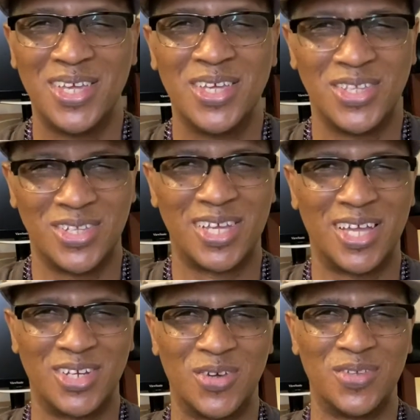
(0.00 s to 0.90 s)
You
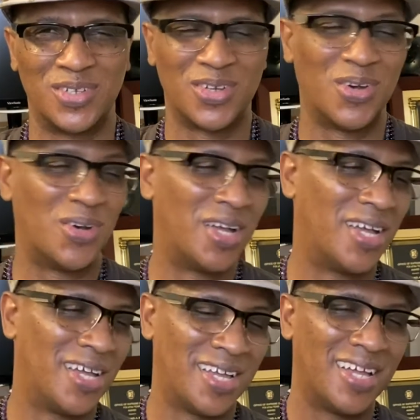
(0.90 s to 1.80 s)
gotta know where you're going.
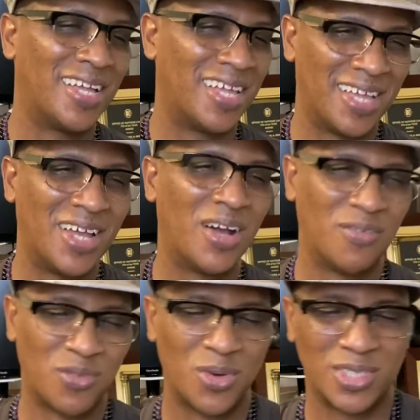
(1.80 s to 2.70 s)

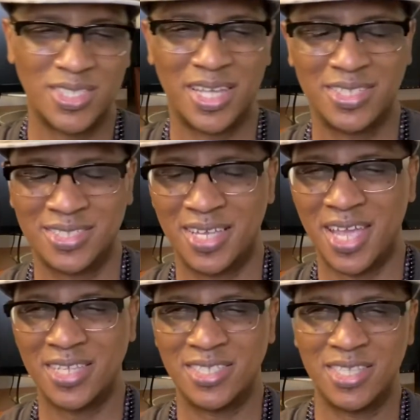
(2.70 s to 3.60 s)
Of course, that's the
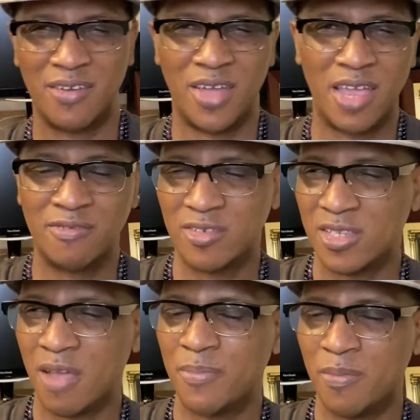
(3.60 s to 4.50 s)
eighth
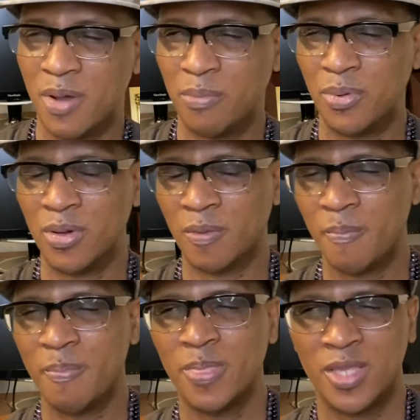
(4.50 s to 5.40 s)
step in my book.
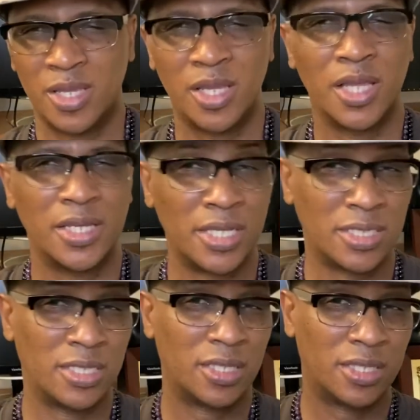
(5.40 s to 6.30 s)
That's
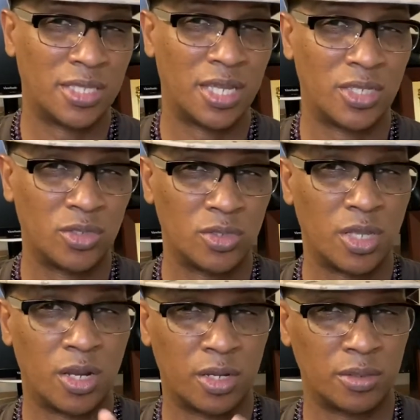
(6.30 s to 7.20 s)
another thing
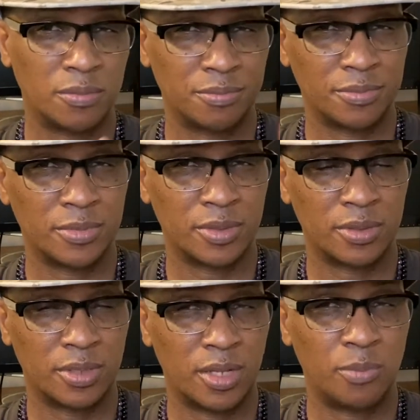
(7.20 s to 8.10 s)
that
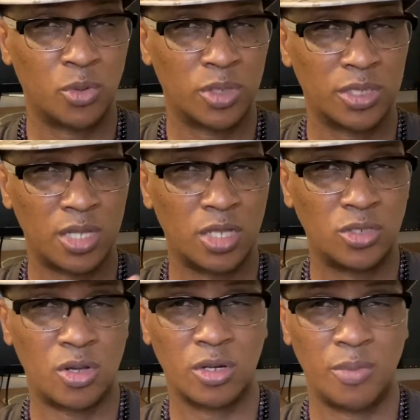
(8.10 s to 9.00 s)
I'm gonna start
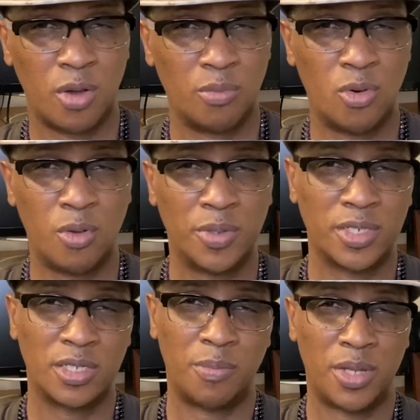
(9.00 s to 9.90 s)
talking about more,
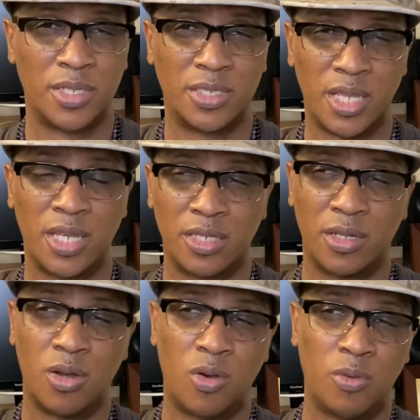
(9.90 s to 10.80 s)
because I'm about to take the
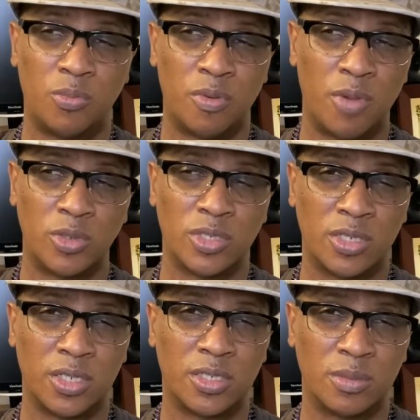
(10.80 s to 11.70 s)
whole promotion
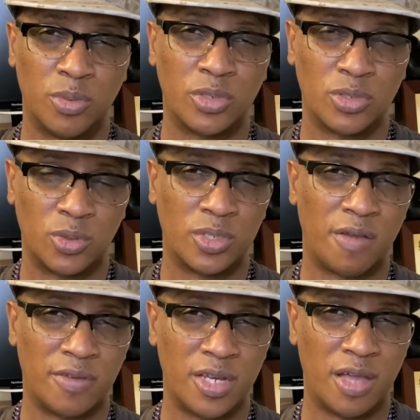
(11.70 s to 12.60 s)
of this book to
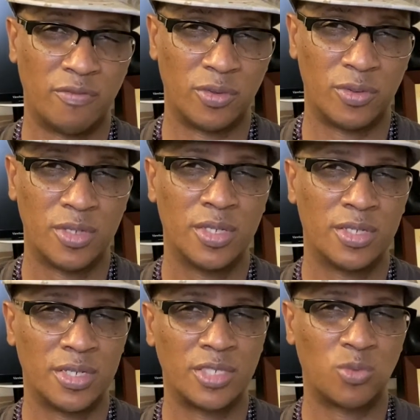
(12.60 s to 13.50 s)
another level.
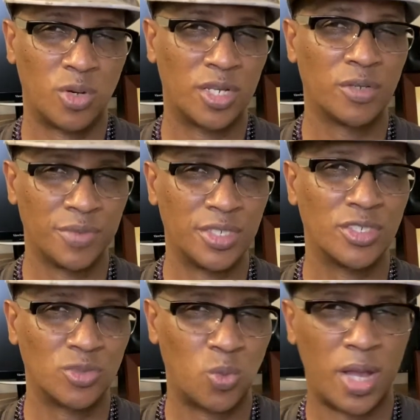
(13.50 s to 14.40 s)
And that's one of the
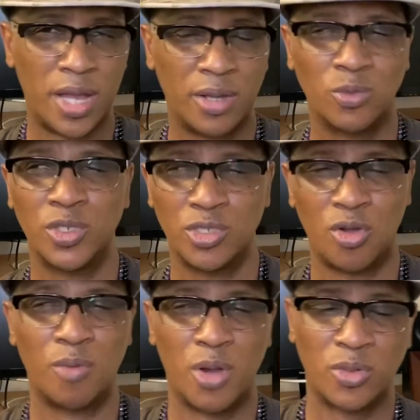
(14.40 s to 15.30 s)
reasons why we
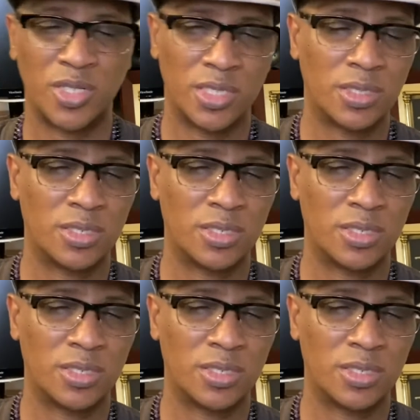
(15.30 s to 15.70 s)
talk about this